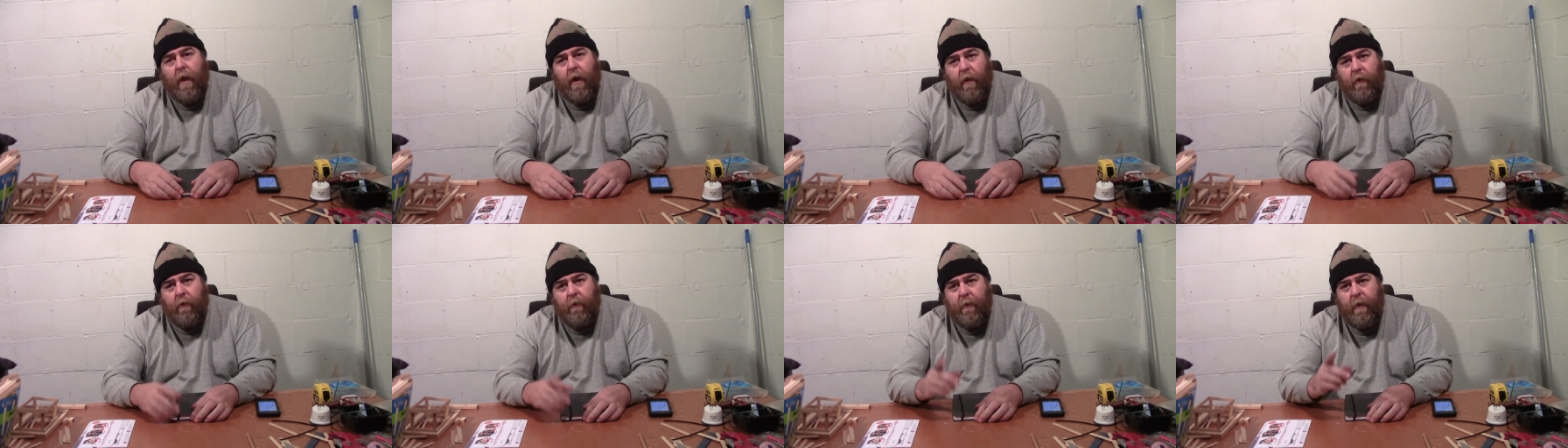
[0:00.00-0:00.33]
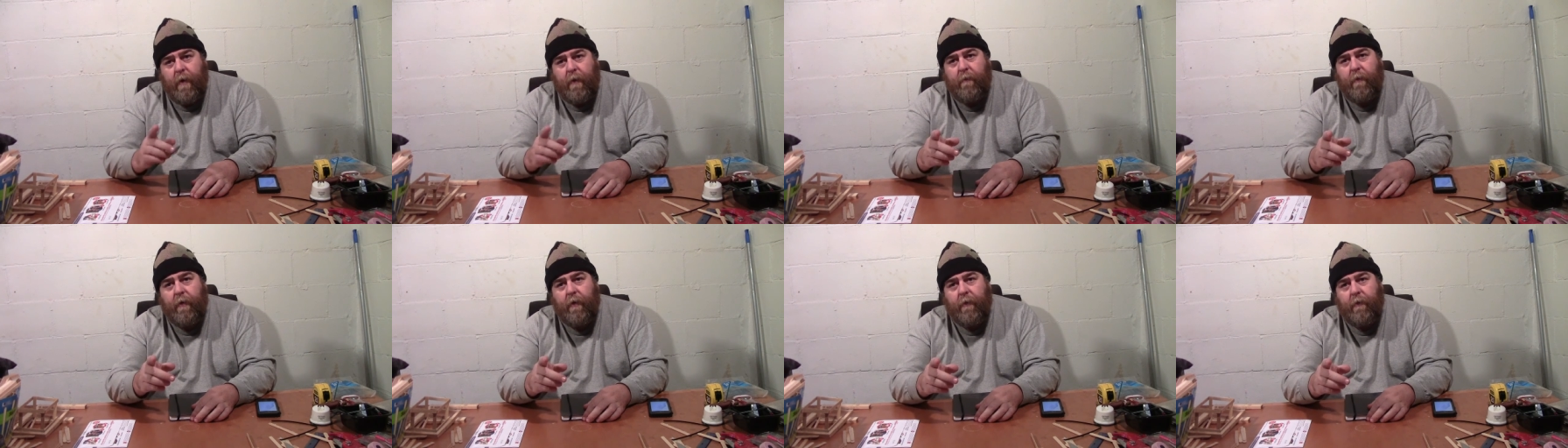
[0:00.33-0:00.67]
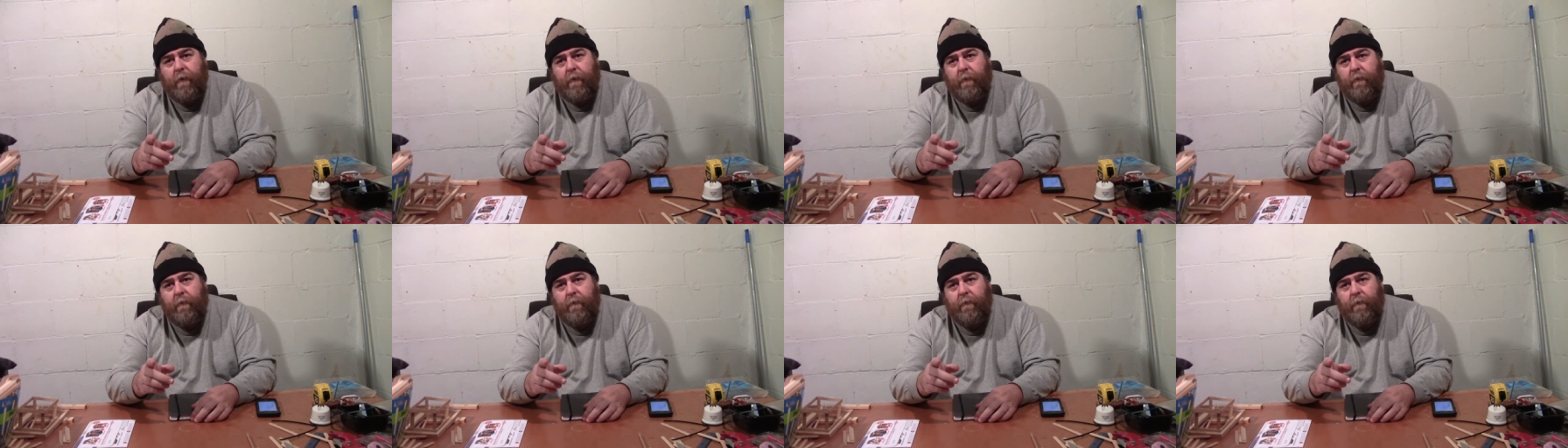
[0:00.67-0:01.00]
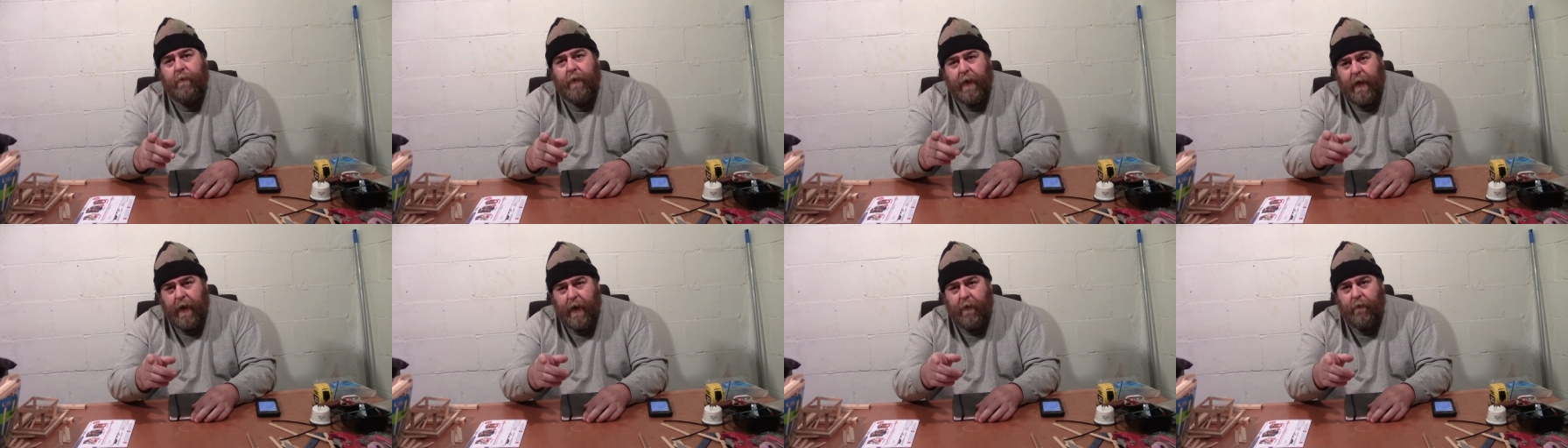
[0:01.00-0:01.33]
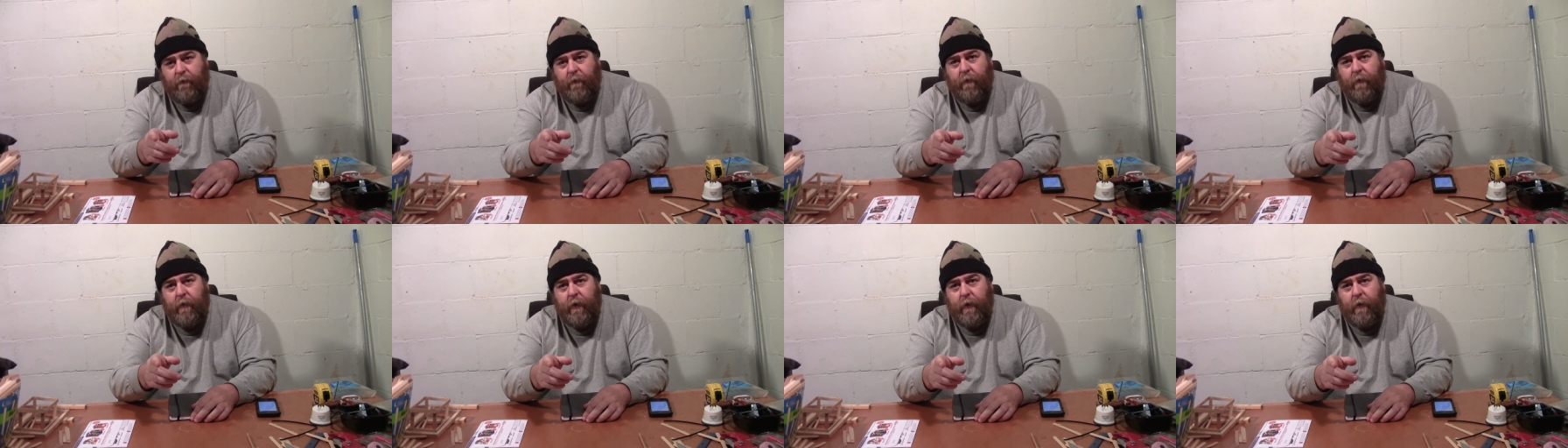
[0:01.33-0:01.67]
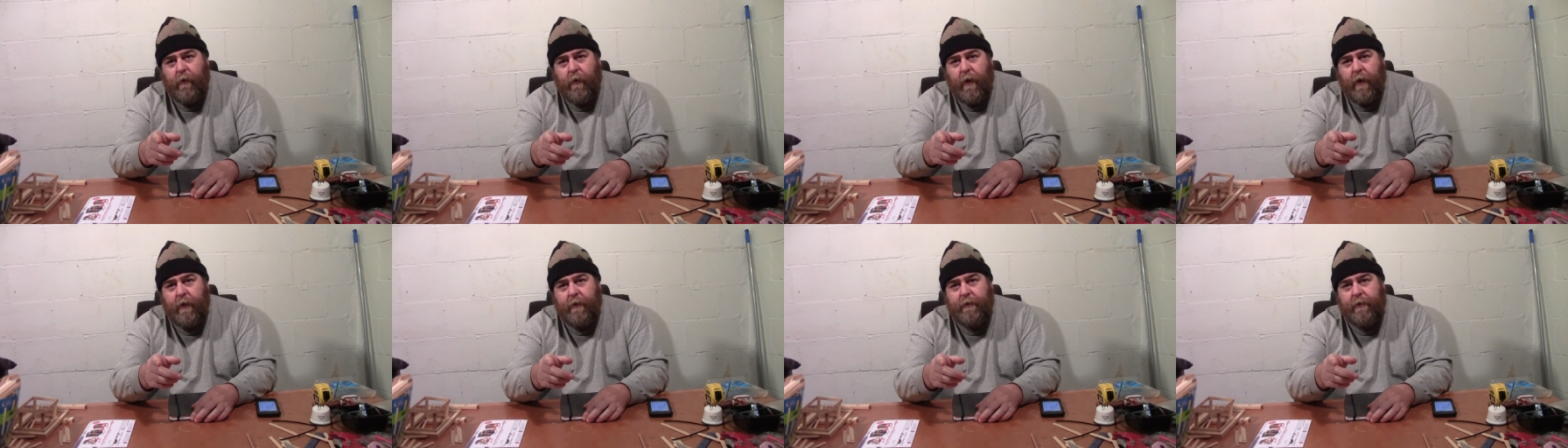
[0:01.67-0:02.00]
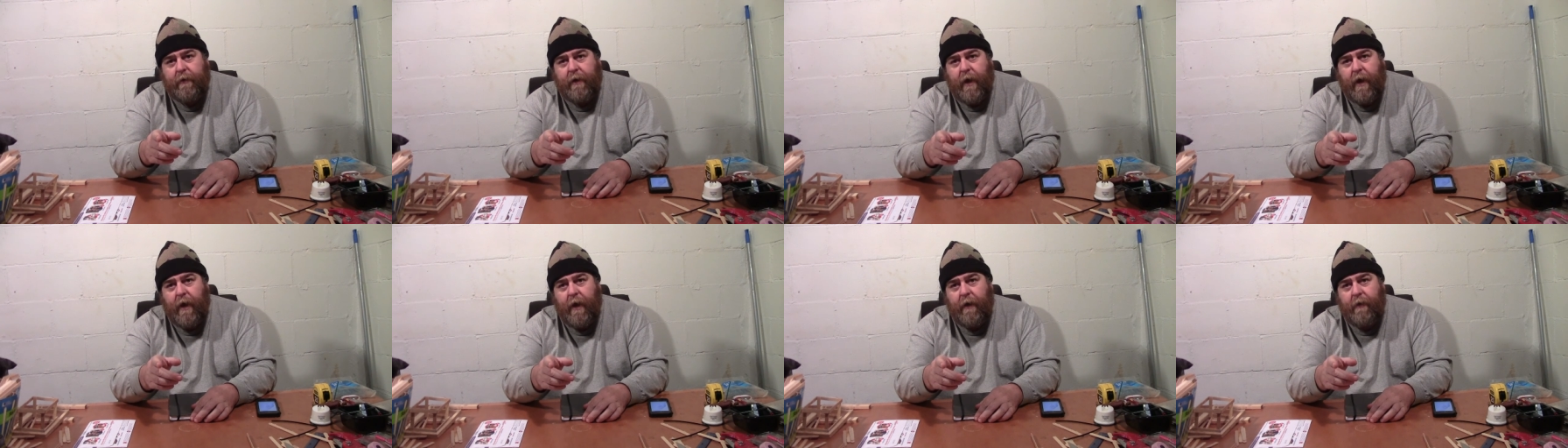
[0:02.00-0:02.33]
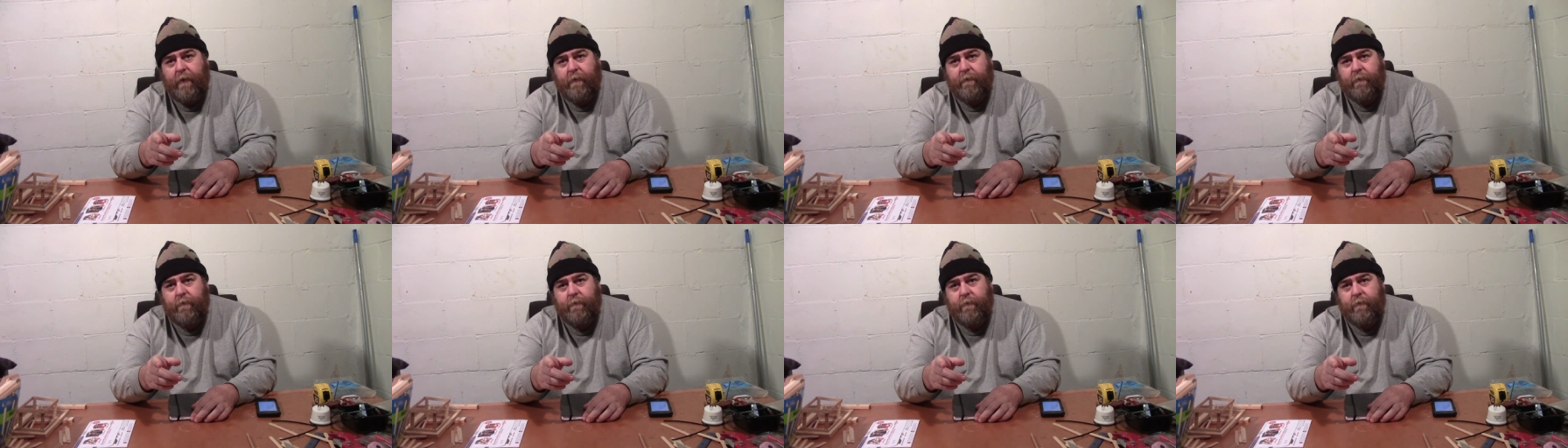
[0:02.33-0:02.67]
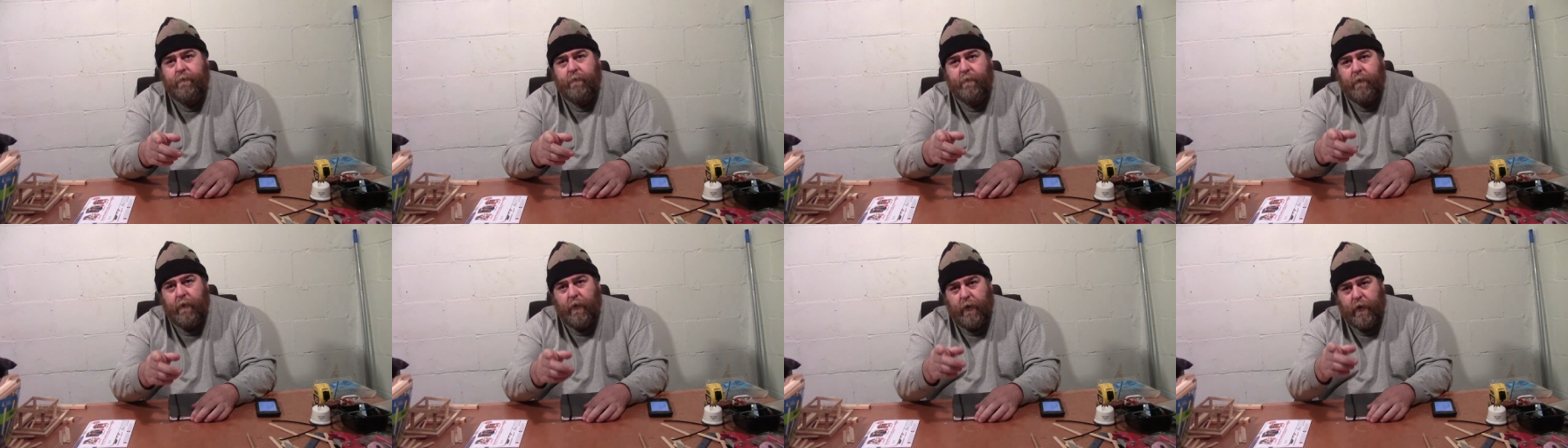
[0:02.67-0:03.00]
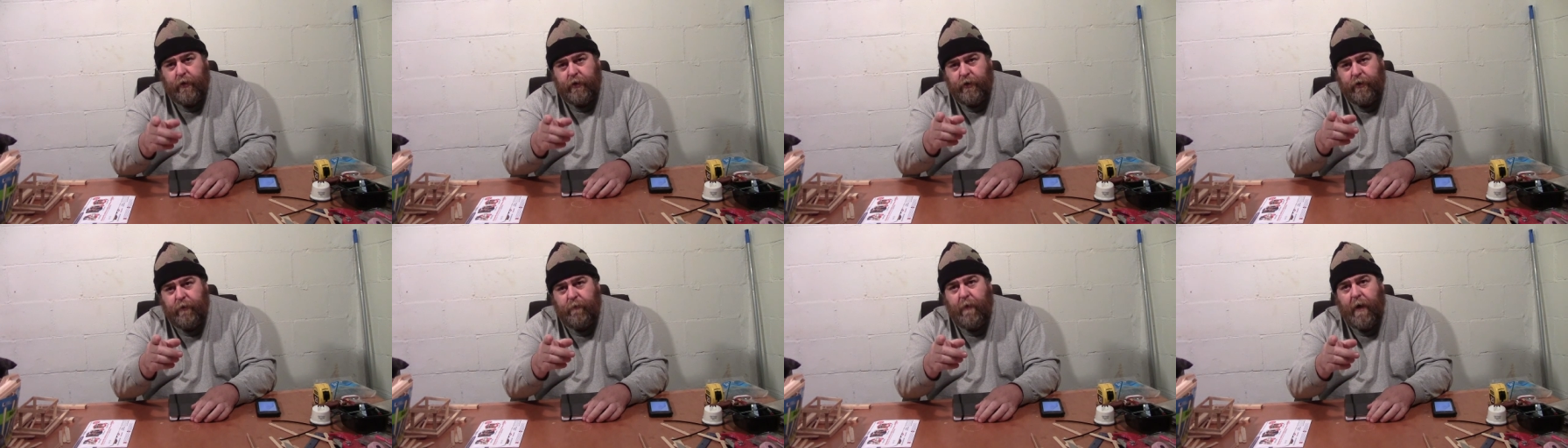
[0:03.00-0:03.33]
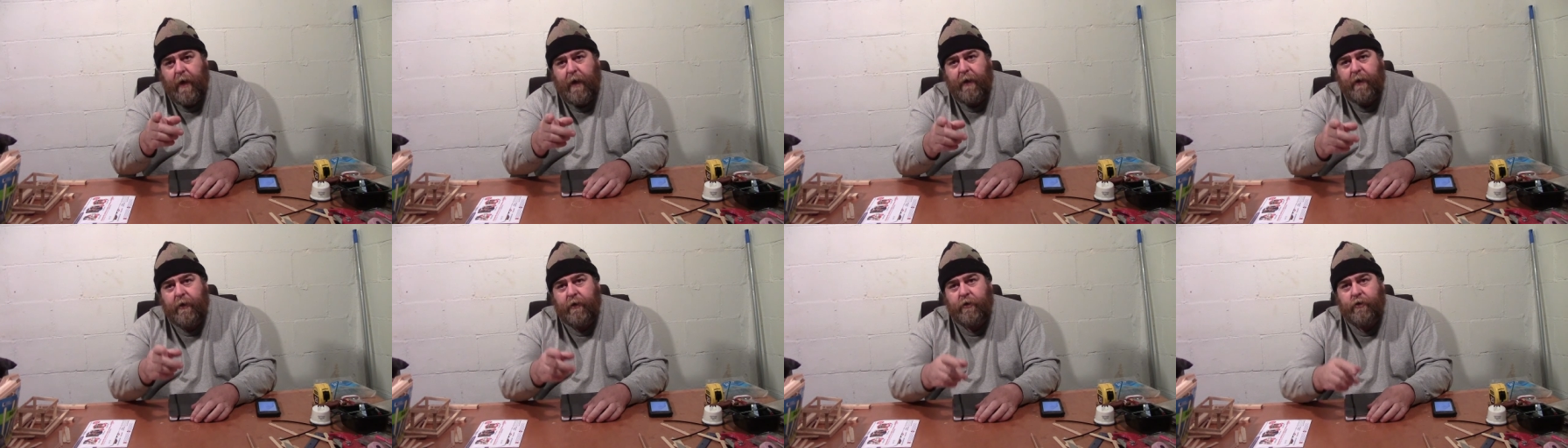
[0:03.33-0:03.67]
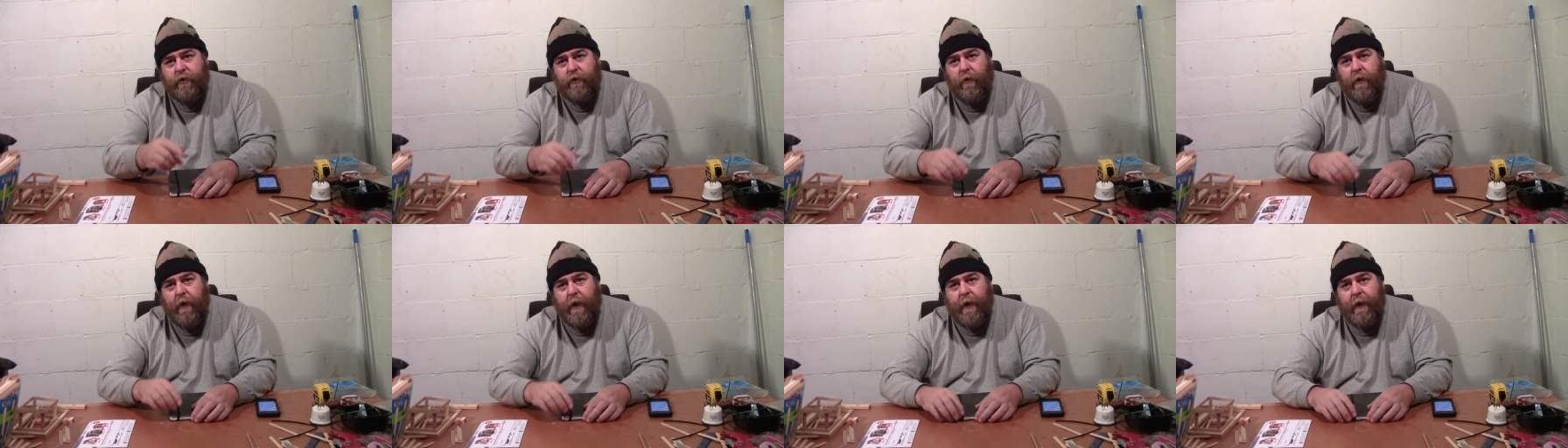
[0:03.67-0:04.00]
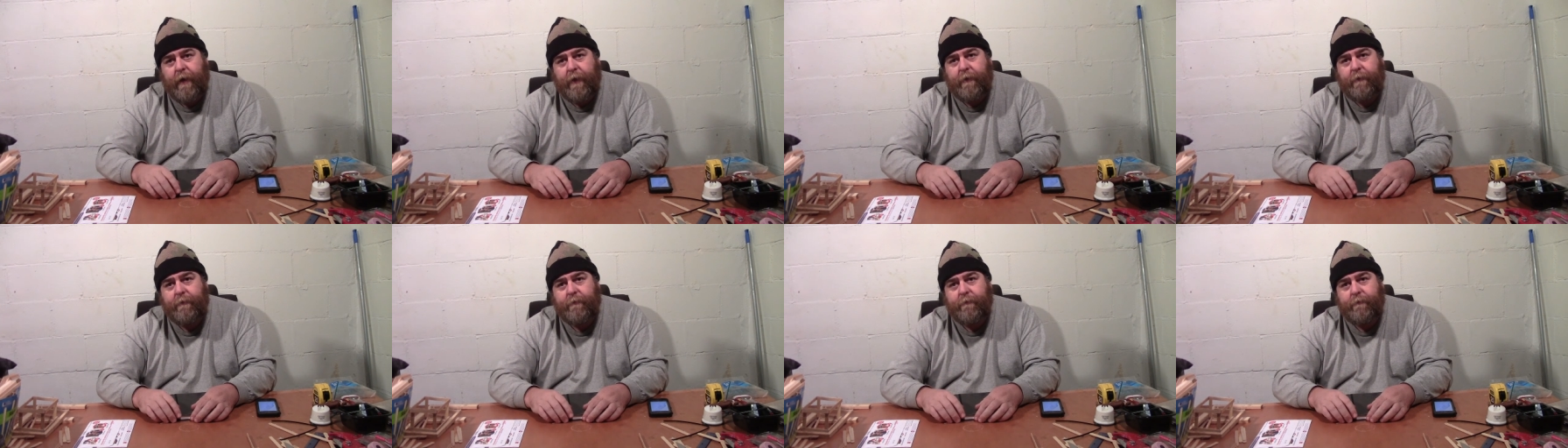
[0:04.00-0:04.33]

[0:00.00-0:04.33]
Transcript: remember, be careful when you go outside because you might enjoy it.